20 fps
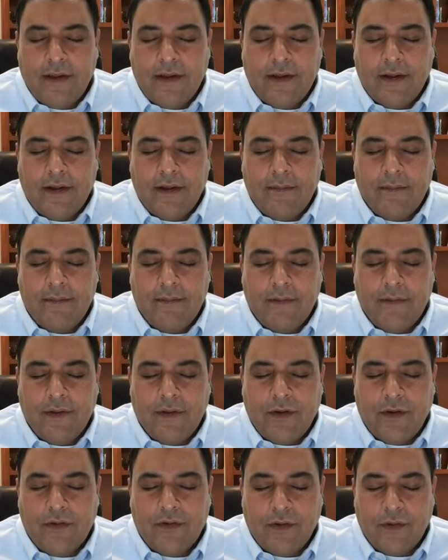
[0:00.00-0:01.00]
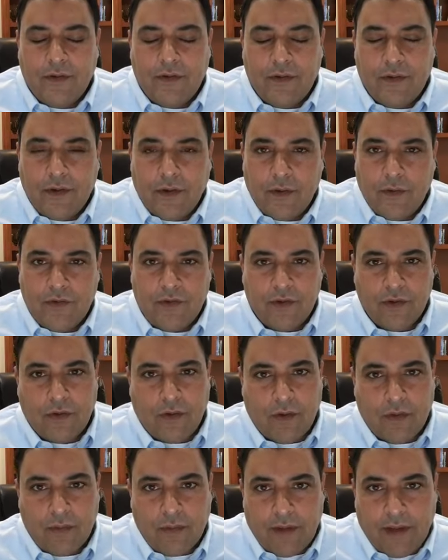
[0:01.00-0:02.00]
I'll start with your toes and go
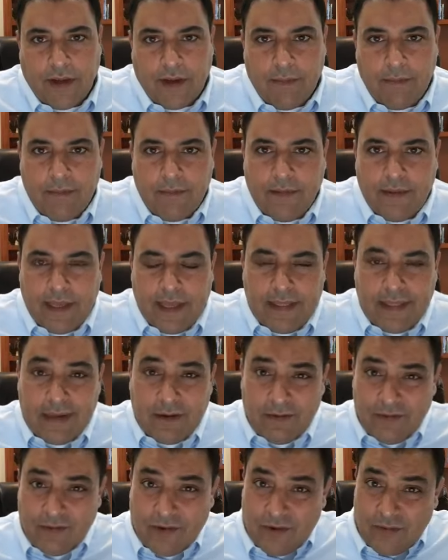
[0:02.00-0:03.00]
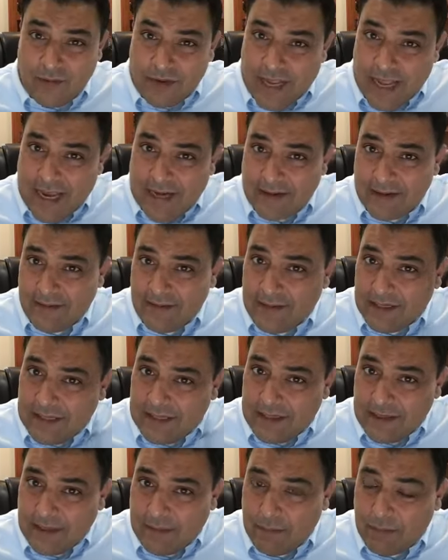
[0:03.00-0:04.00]
all the way up. And that'll start
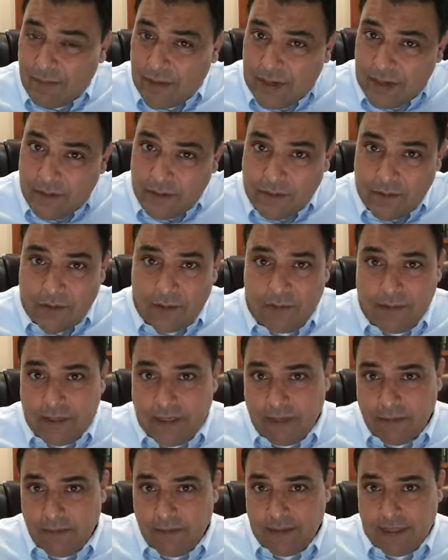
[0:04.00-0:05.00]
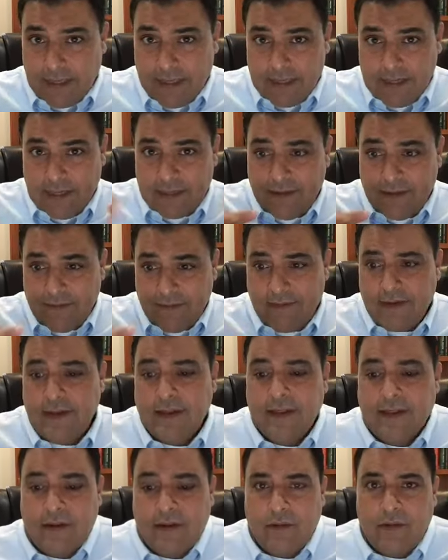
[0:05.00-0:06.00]
reactivating that parietal lobe and helping that connectivity
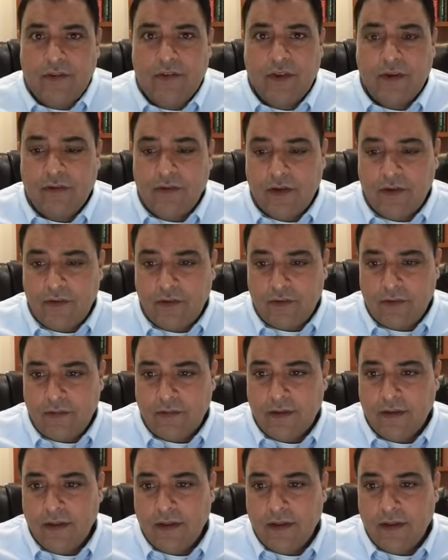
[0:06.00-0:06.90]
and that regeneration.